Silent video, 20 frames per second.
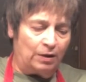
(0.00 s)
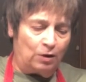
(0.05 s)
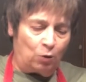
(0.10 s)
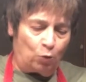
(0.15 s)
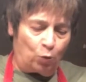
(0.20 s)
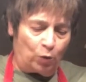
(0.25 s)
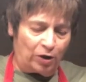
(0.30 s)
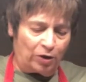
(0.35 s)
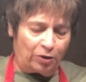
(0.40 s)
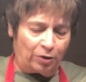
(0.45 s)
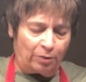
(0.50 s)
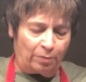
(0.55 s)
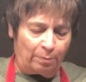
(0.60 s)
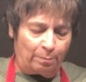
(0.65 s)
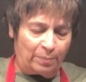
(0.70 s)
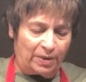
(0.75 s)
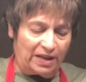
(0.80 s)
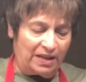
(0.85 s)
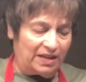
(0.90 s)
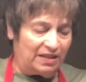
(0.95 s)
with
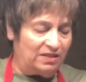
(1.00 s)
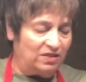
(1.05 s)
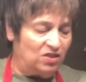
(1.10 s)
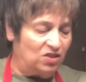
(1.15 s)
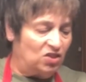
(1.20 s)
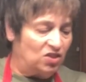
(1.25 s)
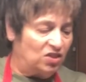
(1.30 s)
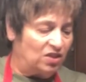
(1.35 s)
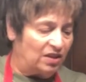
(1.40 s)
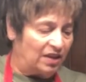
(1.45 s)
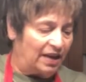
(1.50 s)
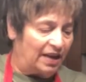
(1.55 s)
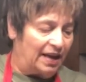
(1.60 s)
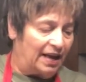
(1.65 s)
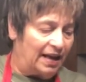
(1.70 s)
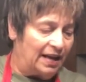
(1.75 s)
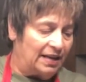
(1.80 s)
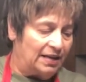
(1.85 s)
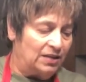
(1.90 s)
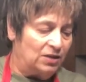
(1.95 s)
beans
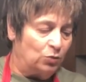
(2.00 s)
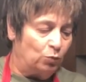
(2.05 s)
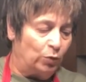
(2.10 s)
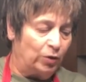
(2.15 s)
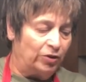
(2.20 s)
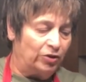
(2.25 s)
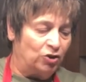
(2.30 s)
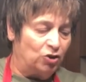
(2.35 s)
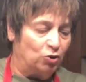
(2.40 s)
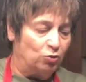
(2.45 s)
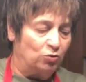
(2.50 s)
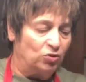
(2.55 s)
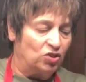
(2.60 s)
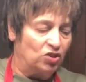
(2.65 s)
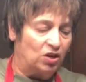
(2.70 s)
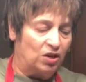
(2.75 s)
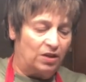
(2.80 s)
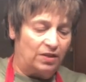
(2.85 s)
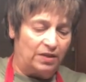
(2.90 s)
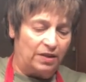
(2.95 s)
and with juice
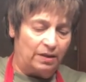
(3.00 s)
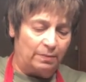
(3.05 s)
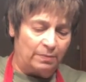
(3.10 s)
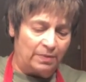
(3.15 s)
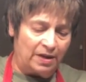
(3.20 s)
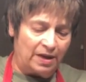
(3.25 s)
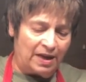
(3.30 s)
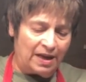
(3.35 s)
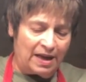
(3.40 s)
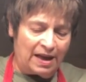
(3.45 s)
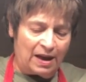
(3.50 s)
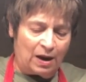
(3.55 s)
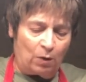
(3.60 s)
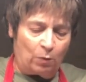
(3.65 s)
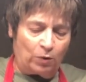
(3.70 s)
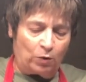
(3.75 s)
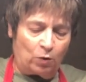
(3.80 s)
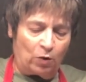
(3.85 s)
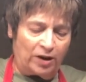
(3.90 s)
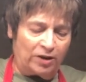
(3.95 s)
on them. We're
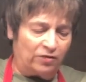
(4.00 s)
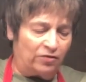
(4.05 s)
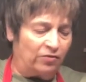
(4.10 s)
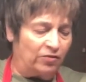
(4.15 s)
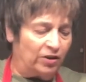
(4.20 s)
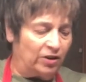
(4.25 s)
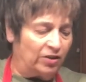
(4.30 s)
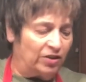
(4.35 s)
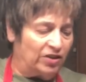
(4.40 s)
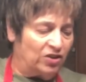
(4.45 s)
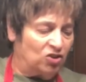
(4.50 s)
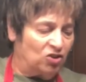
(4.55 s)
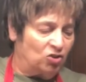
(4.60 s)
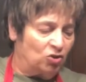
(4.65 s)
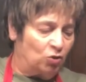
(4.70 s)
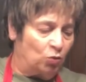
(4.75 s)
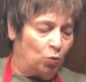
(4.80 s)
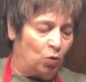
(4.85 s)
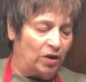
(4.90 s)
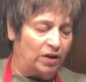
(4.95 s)
going to fill these to
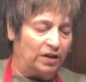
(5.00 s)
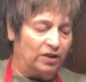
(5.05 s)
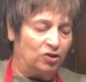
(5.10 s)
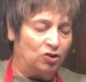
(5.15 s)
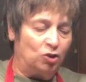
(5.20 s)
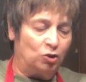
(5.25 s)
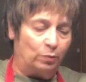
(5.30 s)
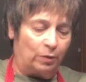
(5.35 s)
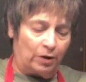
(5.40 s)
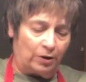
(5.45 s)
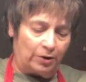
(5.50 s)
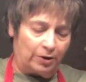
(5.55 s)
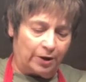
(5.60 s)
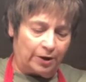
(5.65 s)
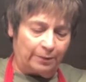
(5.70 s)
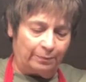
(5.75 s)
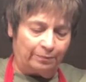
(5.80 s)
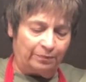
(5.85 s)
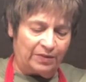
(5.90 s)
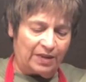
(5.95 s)
the 1 inch mark.
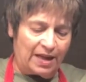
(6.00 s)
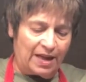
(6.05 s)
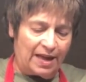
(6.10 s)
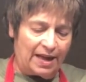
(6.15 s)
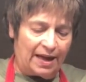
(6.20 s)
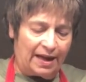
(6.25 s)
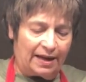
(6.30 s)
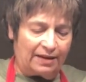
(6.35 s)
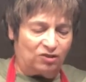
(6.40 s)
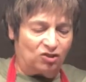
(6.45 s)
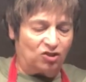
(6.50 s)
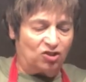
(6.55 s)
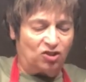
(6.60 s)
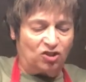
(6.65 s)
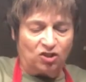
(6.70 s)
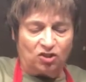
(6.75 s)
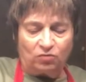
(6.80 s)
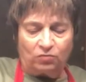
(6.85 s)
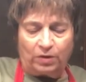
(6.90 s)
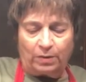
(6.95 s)
And just
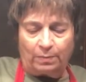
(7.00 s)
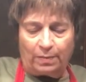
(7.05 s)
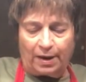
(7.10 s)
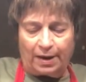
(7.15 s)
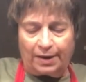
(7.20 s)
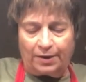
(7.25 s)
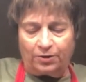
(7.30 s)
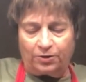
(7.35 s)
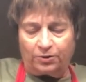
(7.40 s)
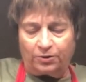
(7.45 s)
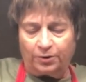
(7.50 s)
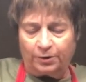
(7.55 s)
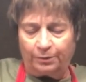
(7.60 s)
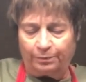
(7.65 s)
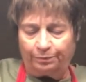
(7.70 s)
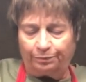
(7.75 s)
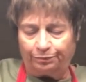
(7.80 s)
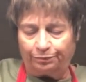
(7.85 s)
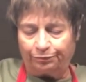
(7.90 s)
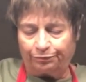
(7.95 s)
as a reminder,
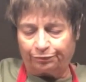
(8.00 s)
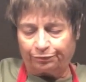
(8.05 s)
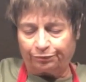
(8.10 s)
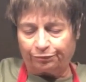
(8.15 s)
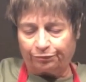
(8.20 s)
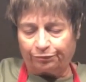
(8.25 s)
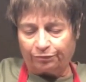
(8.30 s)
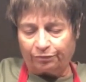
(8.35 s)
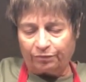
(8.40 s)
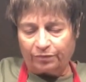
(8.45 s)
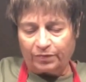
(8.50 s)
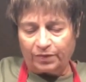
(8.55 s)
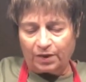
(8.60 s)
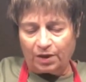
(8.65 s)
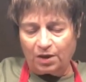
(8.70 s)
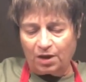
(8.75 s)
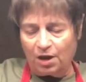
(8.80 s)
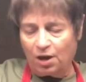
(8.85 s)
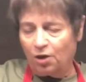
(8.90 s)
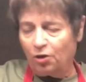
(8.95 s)

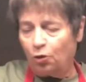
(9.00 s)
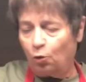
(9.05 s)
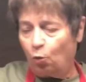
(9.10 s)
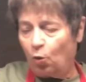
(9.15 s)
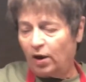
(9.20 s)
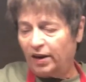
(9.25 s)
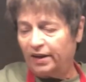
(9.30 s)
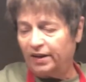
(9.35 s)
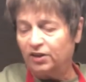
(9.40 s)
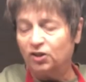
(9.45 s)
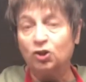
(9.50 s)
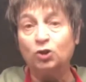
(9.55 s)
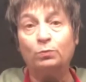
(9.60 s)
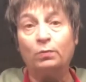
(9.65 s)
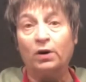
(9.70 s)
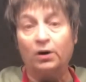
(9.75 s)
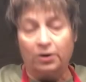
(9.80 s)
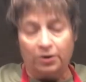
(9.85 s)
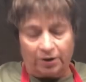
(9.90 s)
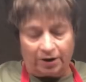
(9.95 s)
the 1 inch
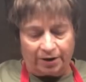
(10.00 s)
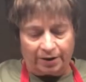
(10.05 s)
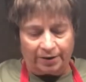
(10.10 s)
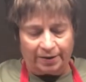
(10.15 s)
mark